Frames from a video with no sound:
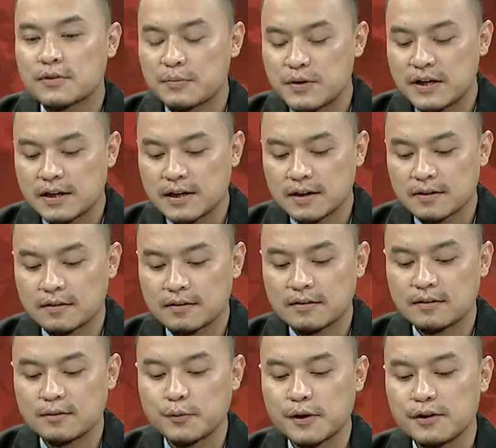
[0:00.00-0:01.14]
I mean, like,
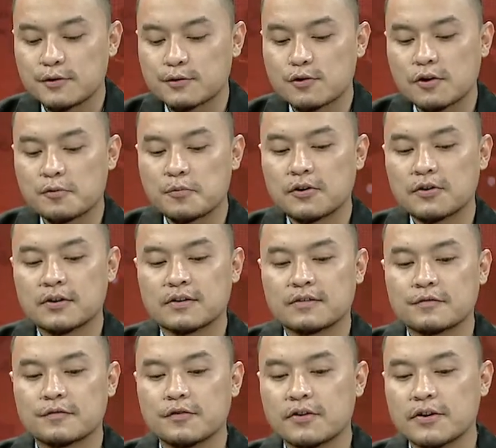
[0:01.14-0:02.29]
when you talk about
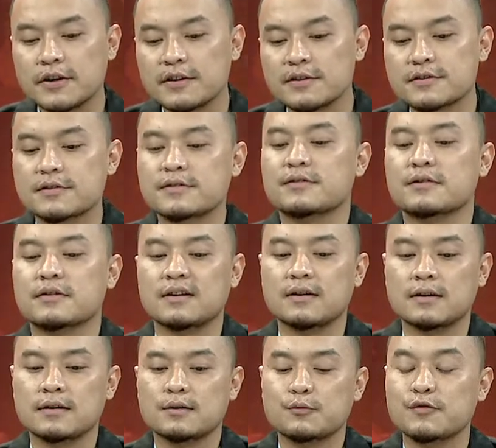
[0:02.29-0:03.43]
for Indians,
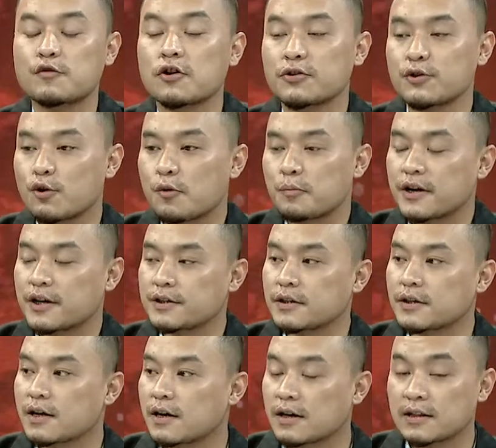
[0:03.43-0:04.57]
we've got the Operation
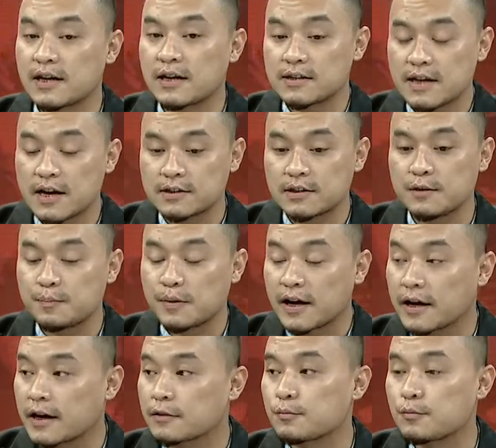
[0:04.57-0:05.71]
Ganga that is actually
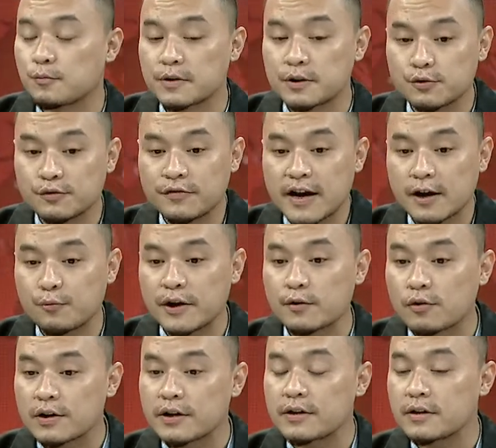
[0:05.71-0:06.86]
plying at the moment to evacuate
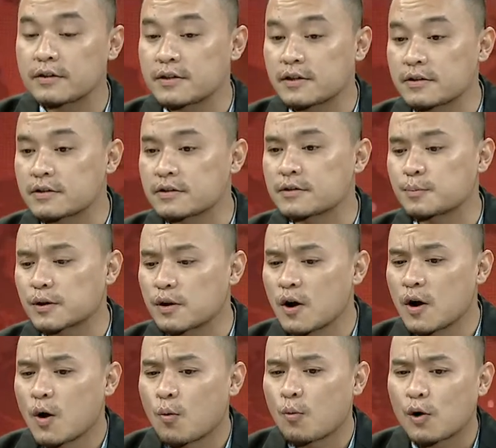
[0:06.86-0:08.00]
all Indian citizens. But
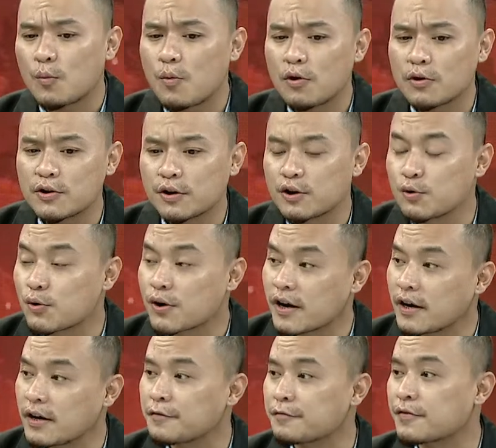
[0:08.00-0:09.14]
what about your
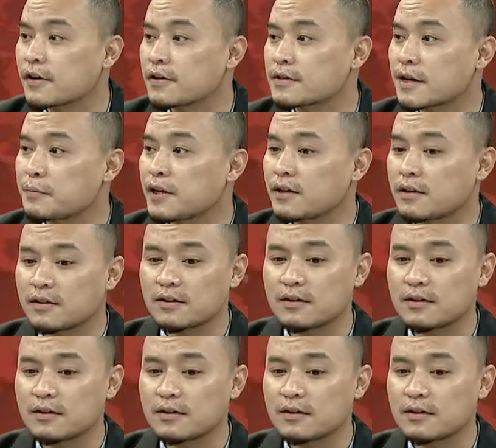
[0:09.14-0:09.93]
Ukrainian friends? I mean,